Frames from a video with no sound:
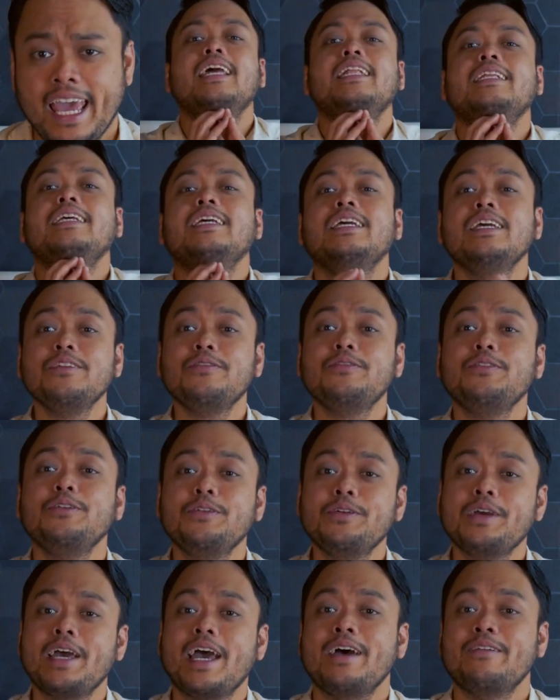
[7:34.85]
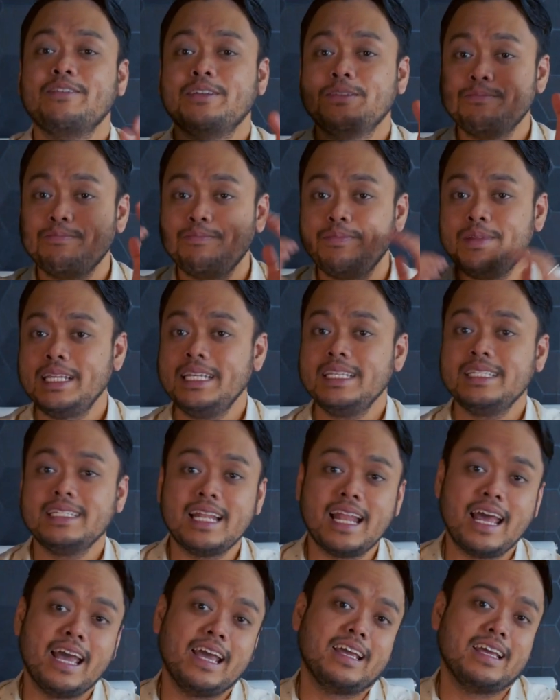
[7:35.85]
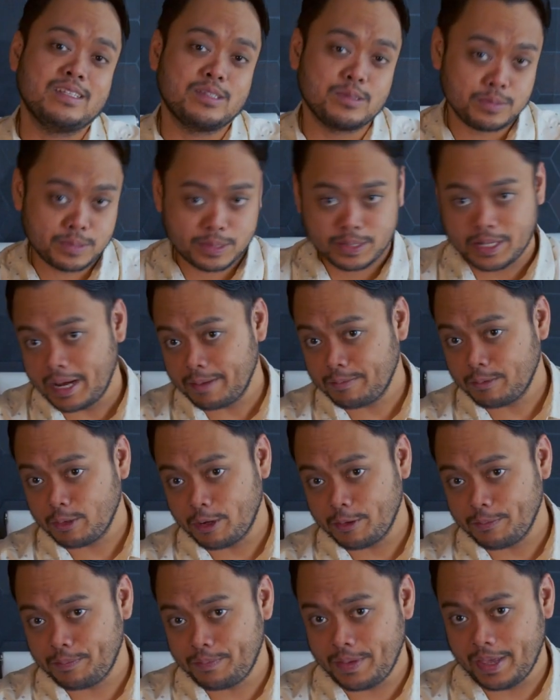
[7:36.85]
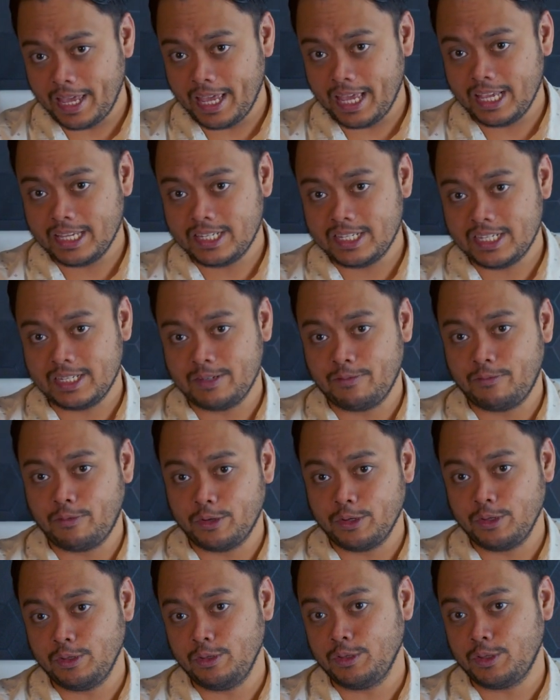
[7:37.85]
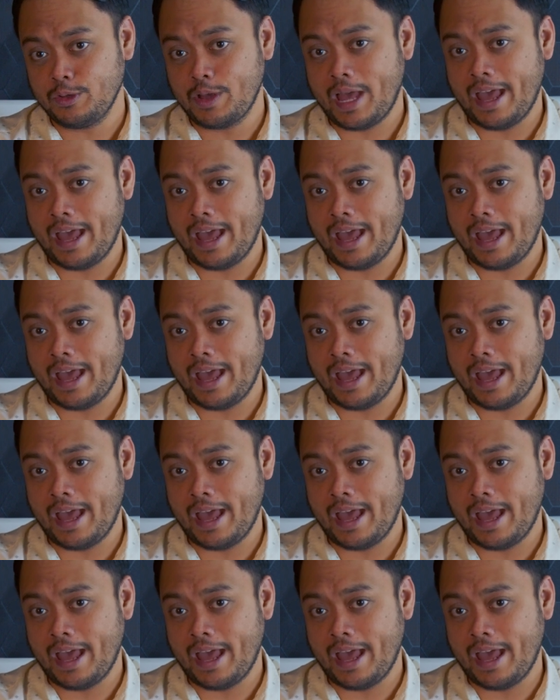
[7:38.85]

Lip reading: And if you haven't, please like and subscribe to our page for you